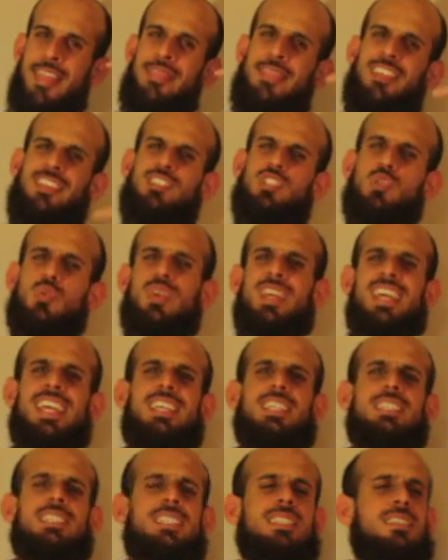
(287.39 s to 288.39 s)
the
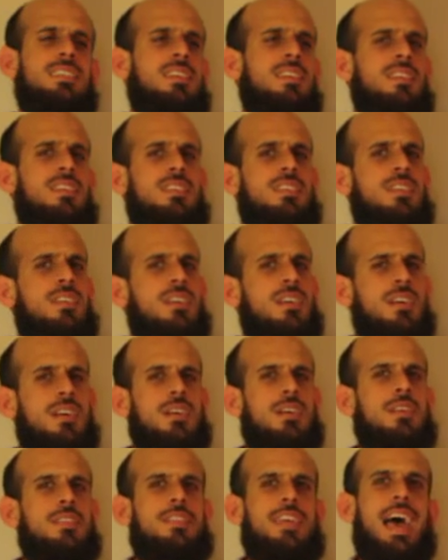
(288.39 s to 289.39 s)
trees,
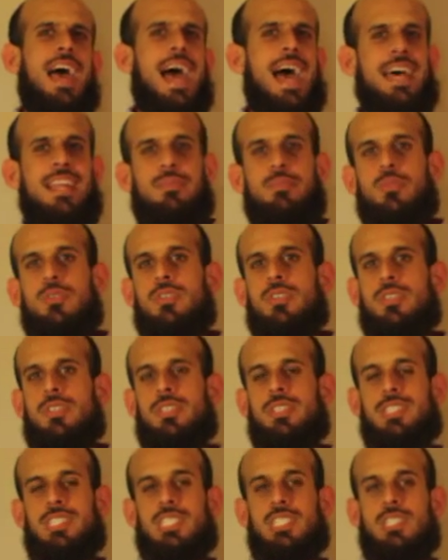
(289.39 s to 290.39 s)
the
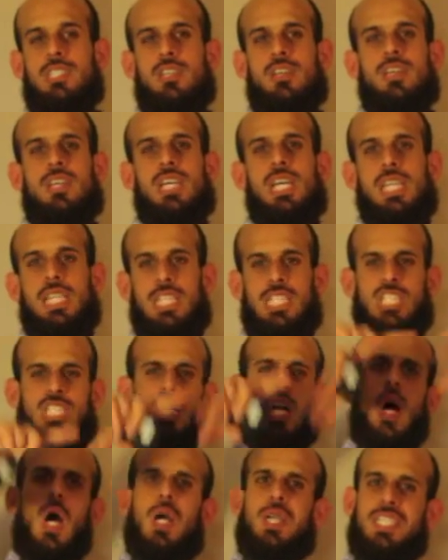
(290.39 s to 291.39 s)
animals, the
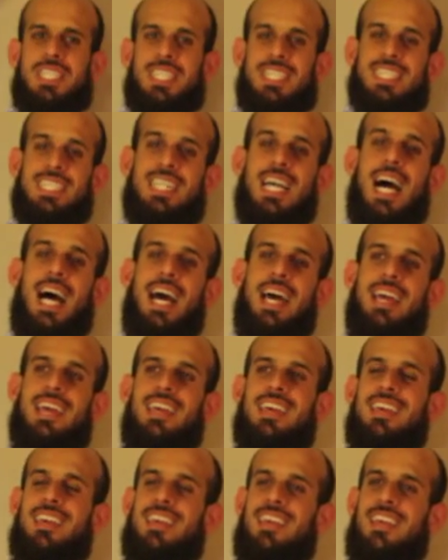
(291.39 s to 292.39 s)
stars in the
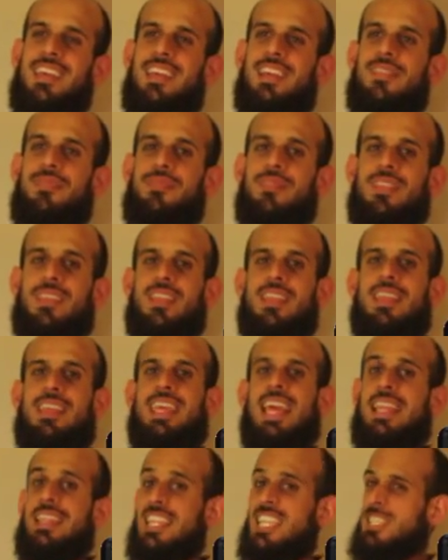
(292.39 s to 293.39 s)
sky.
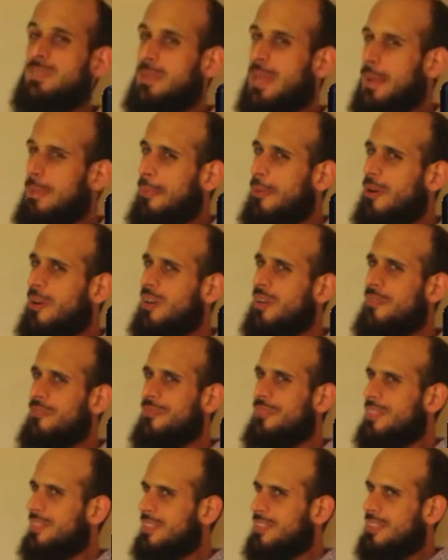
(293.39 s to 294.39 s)
Yet these people
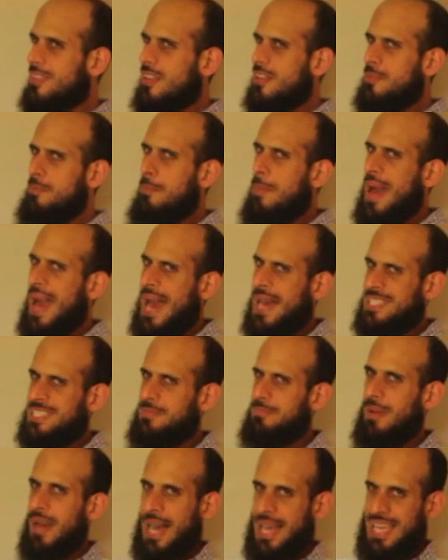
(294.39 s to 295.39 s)

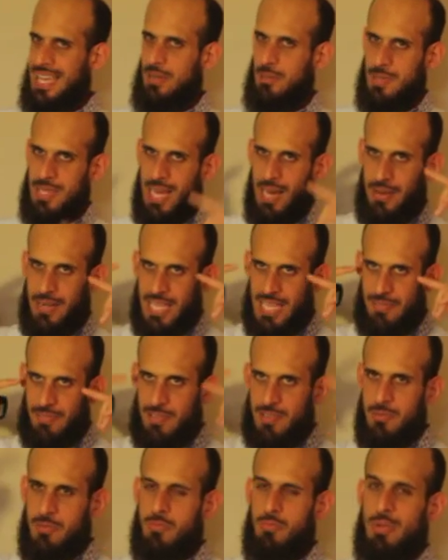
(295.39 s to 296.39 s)
passed by it without
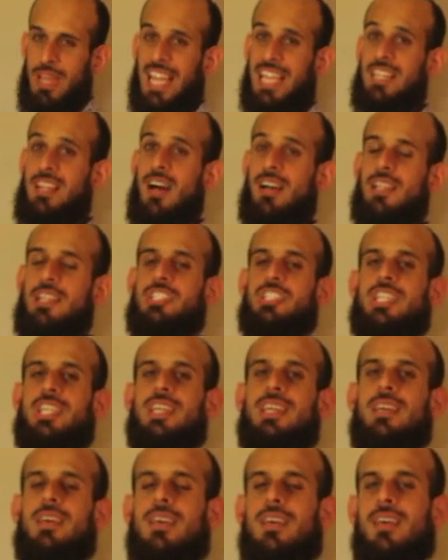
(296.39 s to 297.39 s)
even
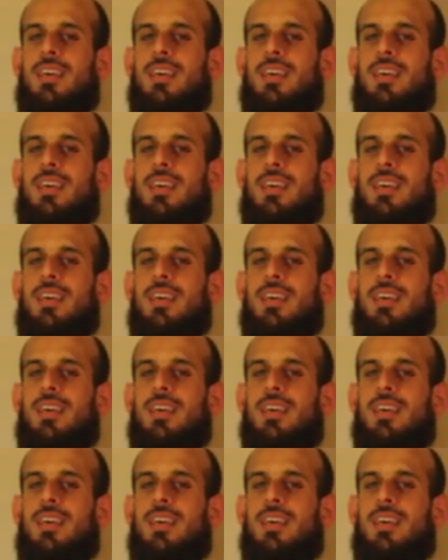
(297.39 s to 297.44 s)
acknowledging